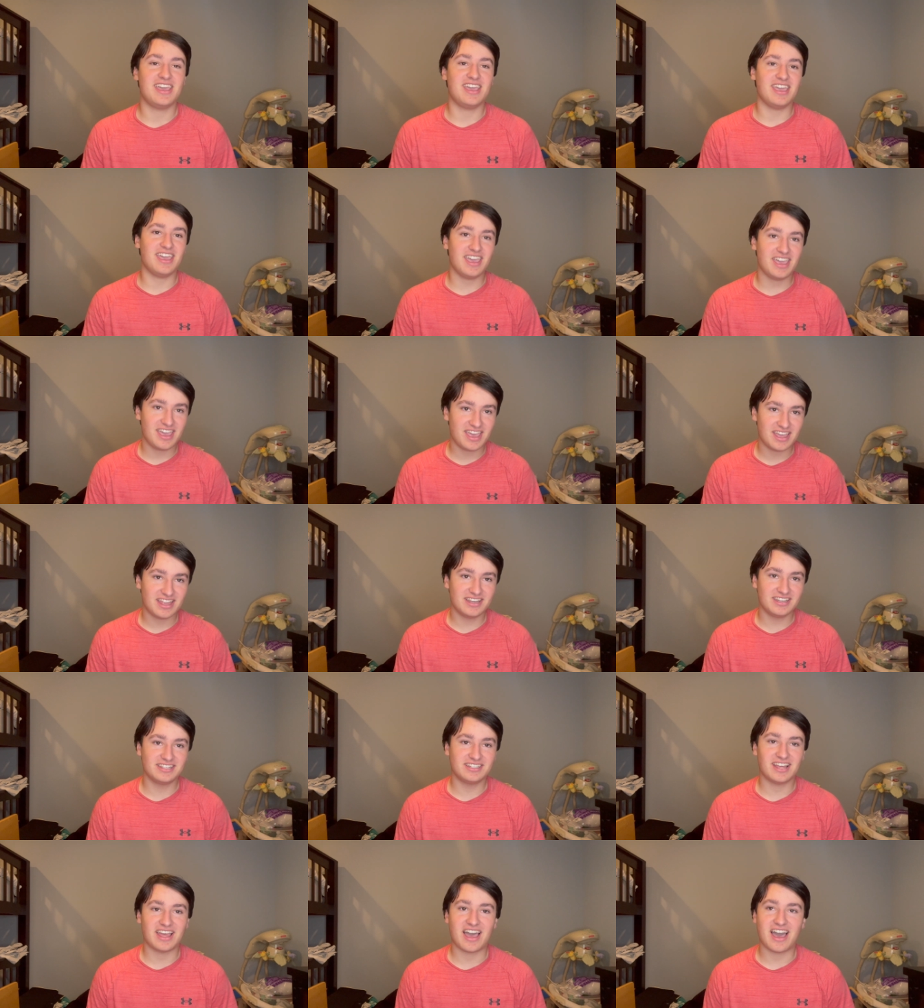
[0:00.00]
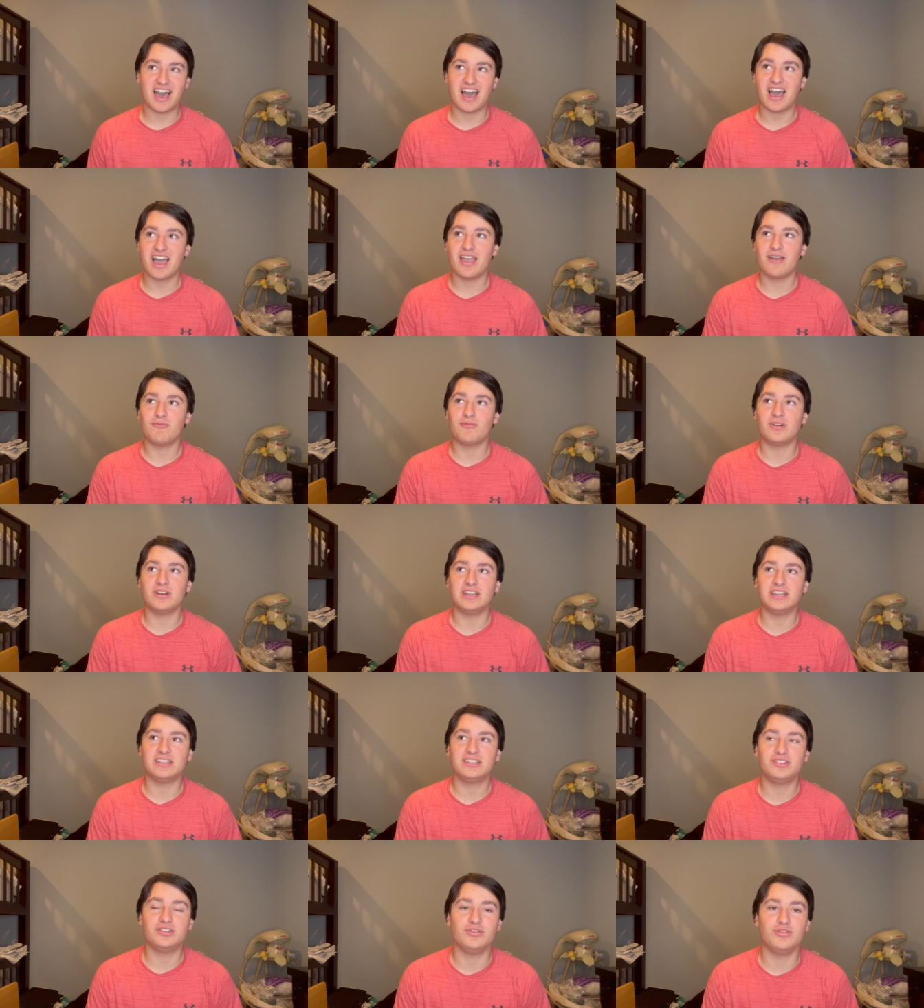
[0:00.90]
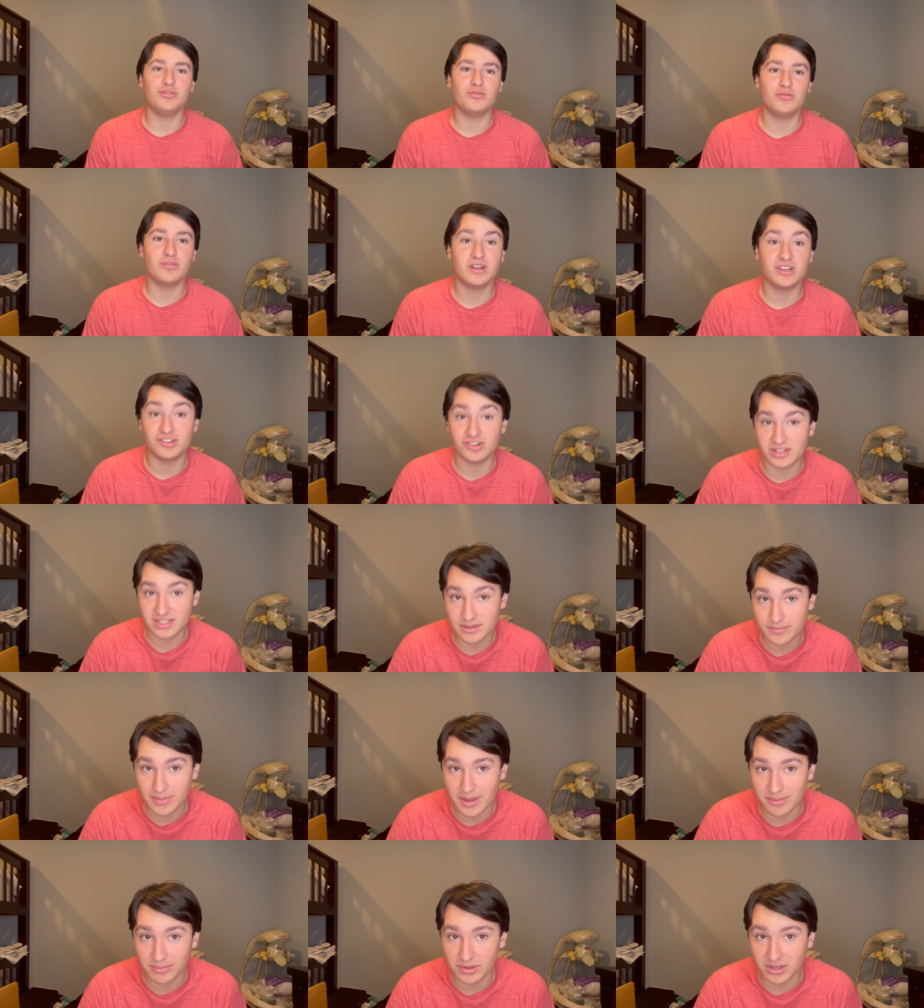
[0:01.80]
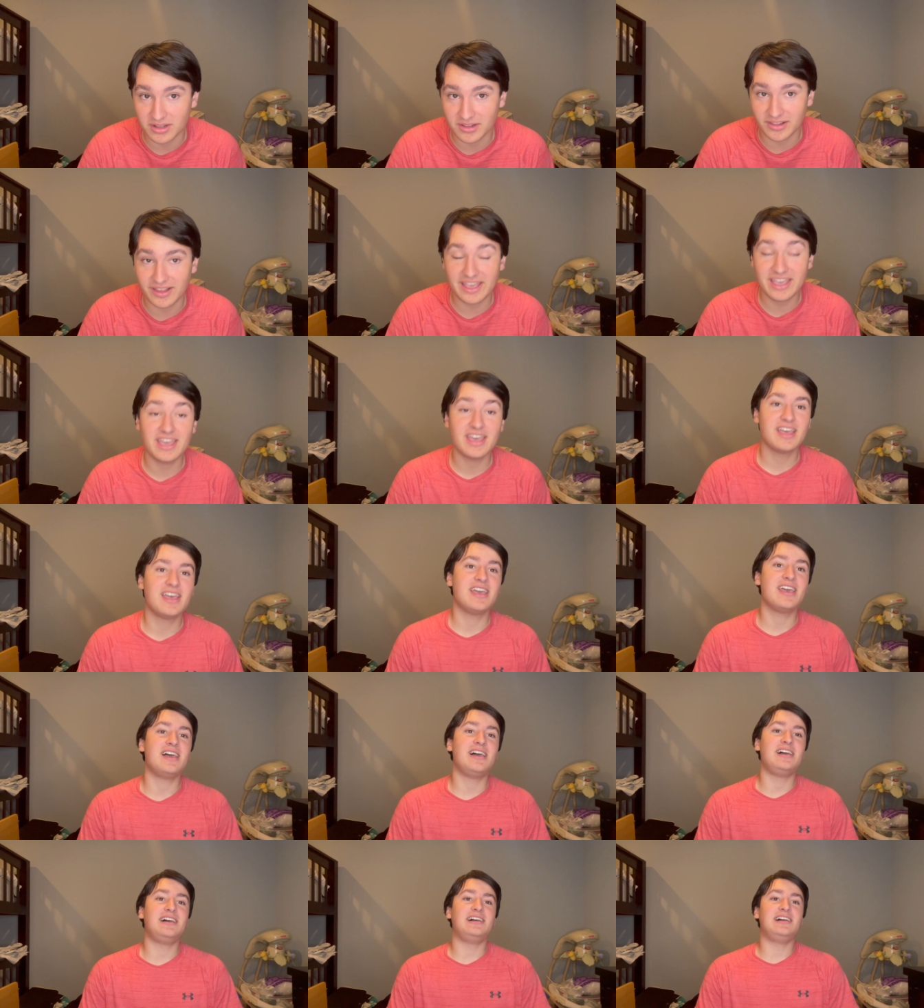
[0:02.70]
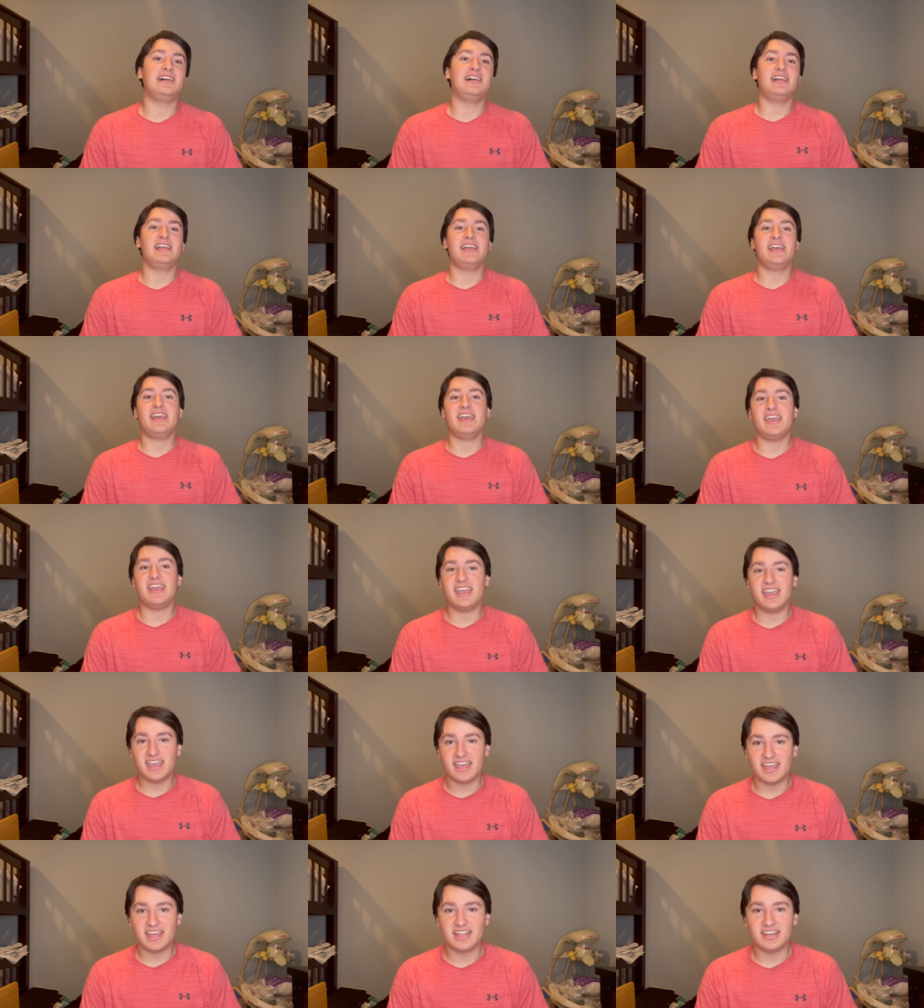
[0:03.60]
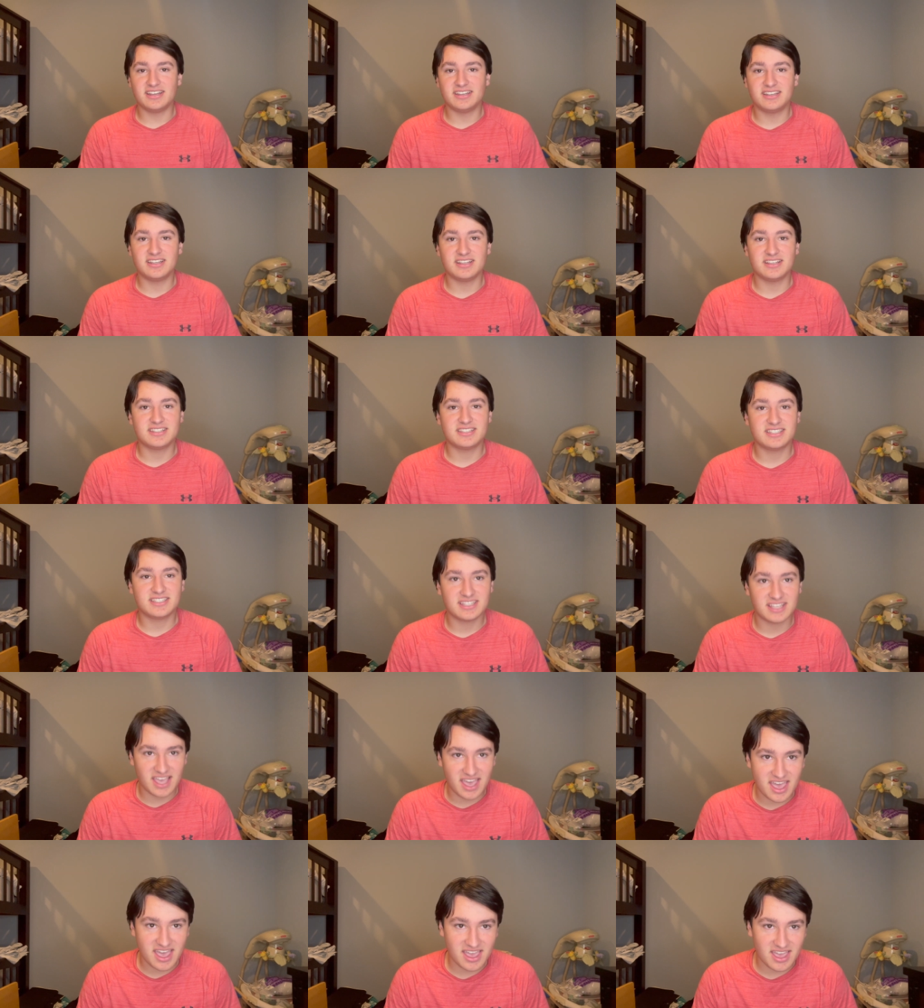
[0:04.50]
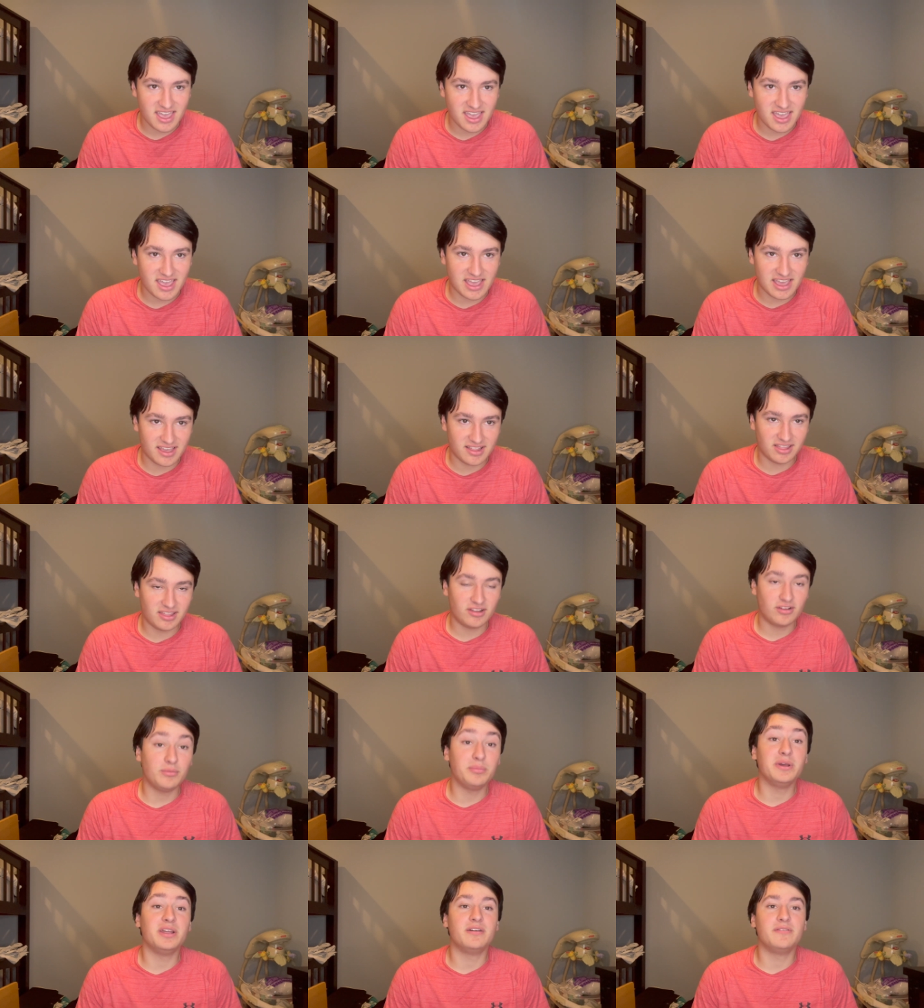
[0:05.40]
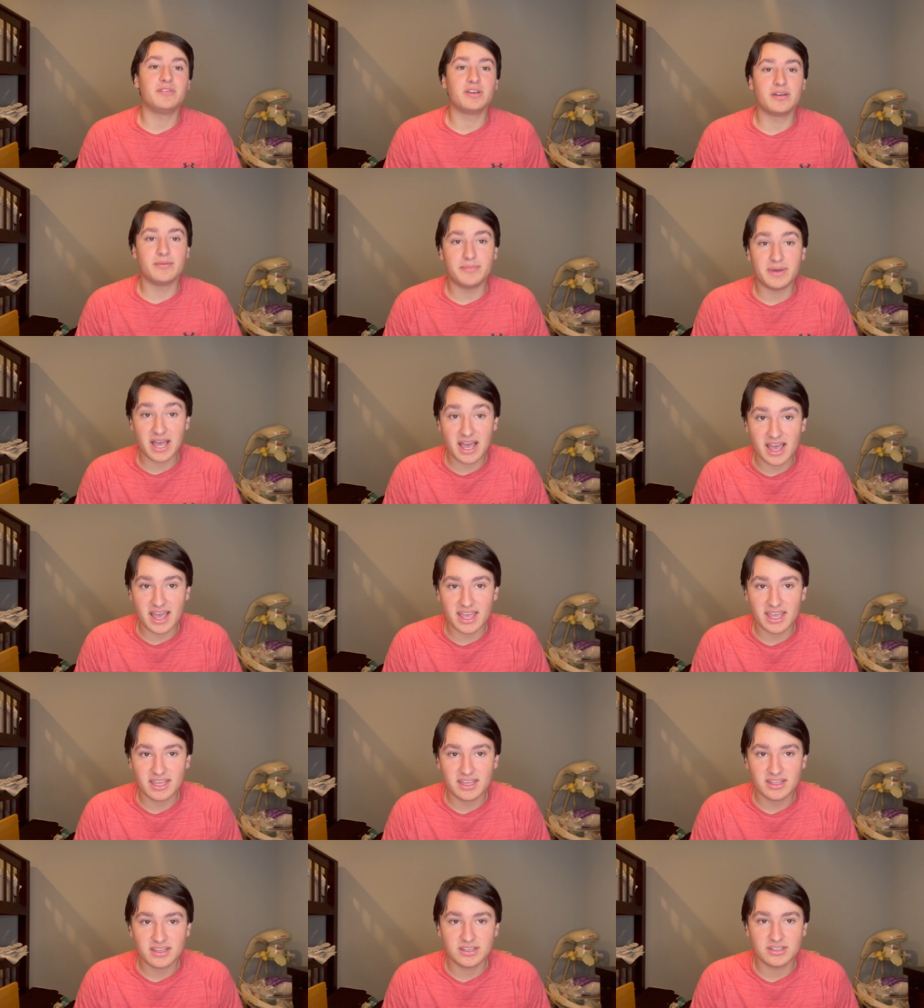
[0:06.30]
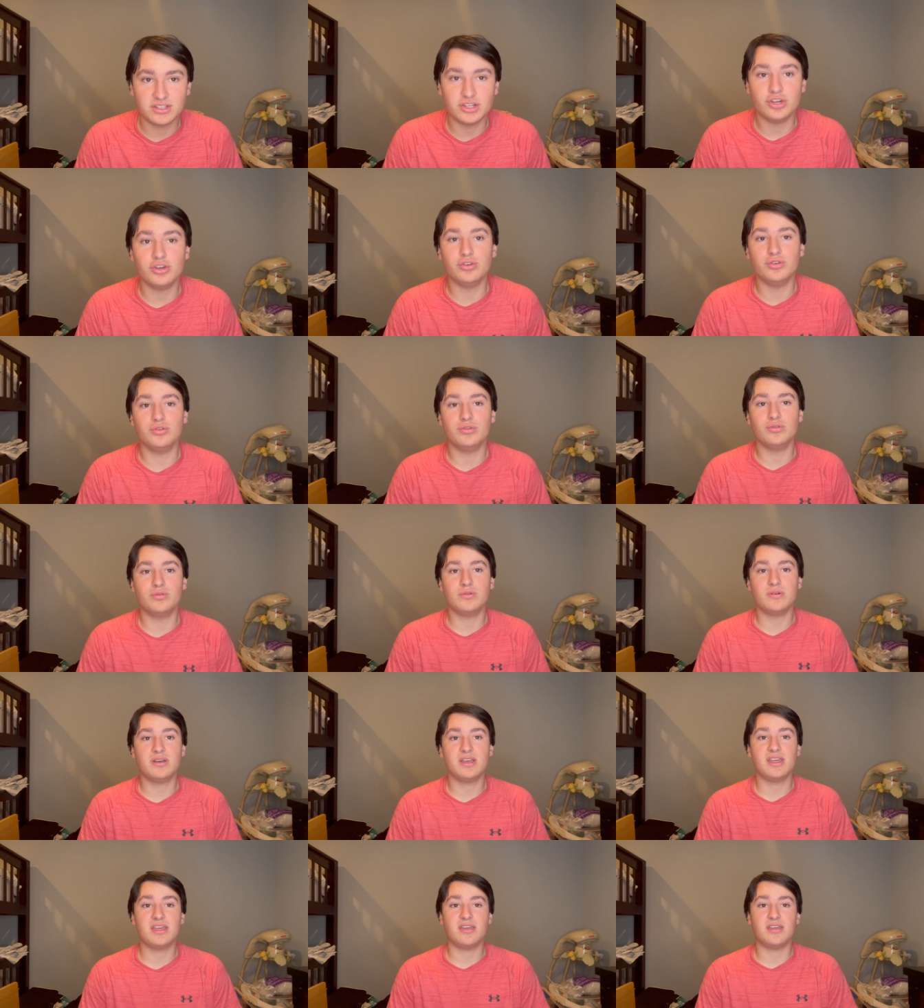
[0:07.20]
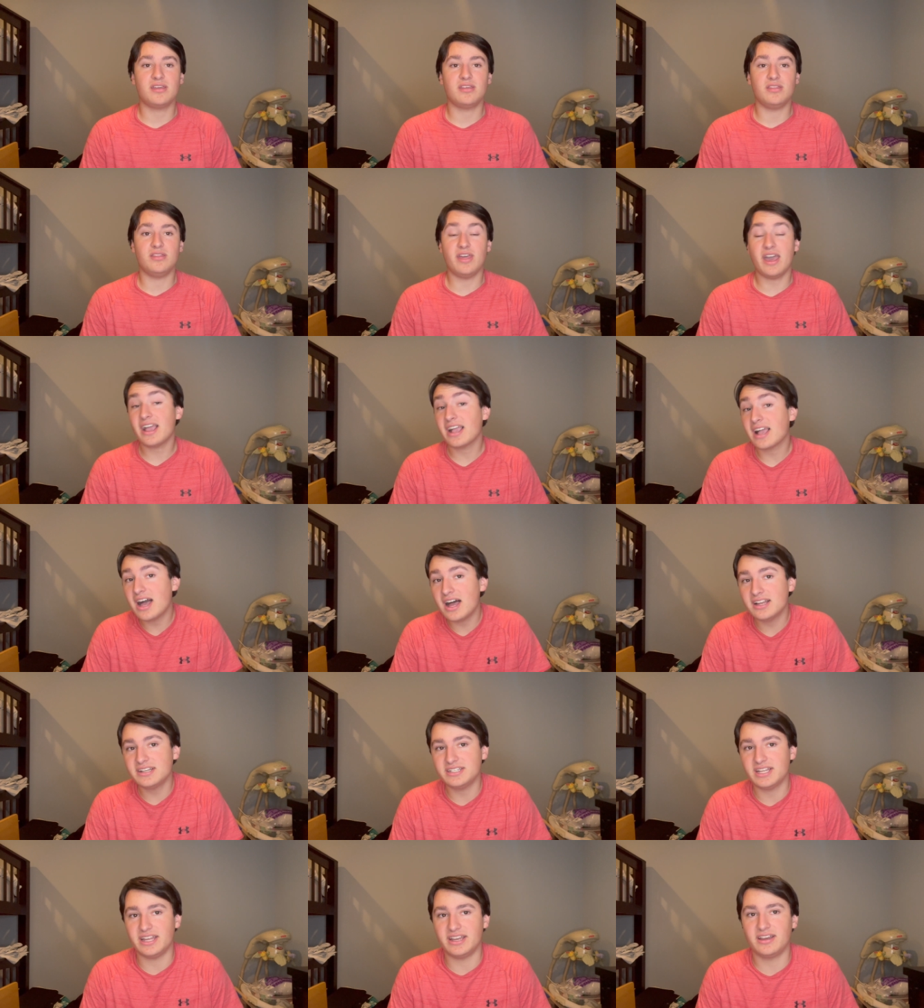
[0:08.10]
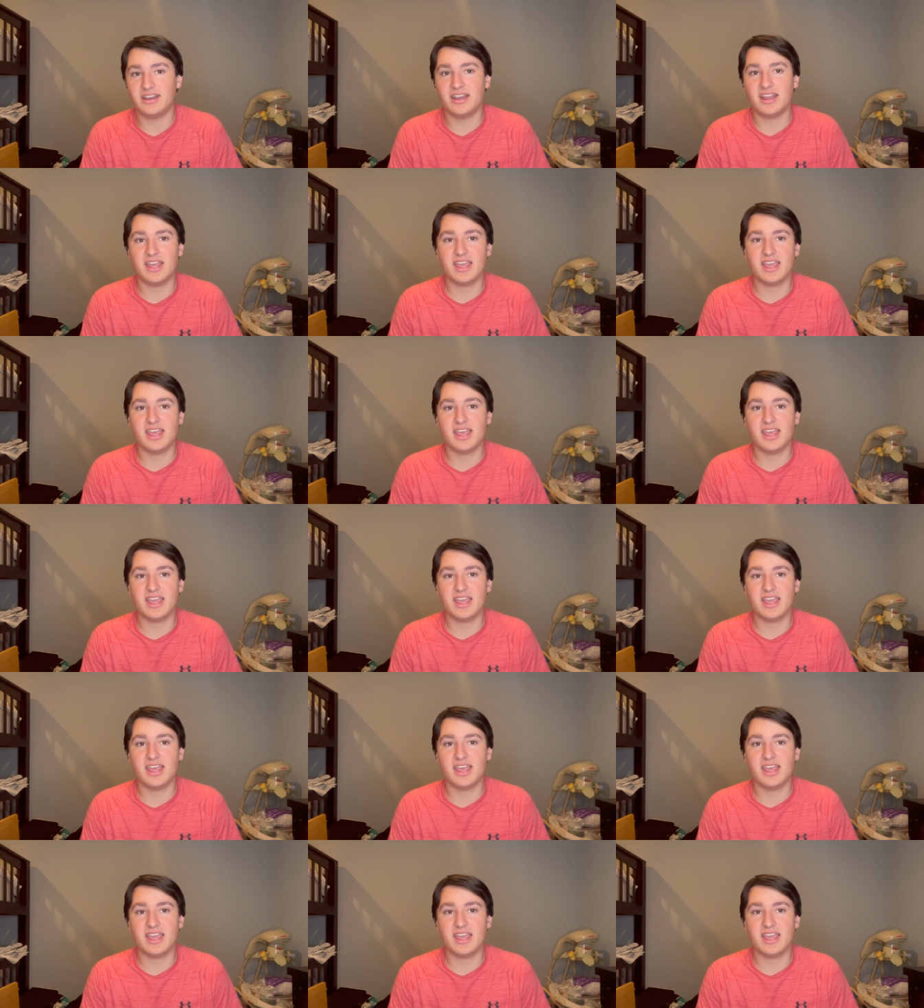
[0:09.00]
And I wanted to address it publicly and say a little bit of a goodbye to that content.